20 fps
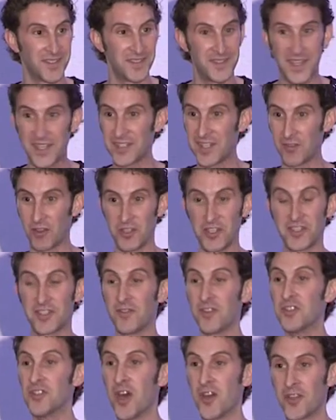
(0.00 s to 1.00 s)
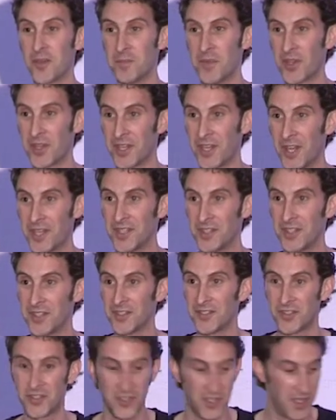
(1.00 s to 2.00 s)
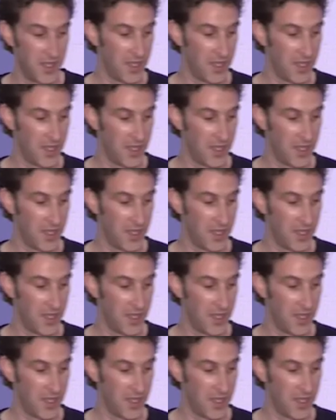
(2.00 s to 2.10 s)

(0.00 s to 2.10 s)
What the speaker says: They just have a list of another 1,000,000 ideas.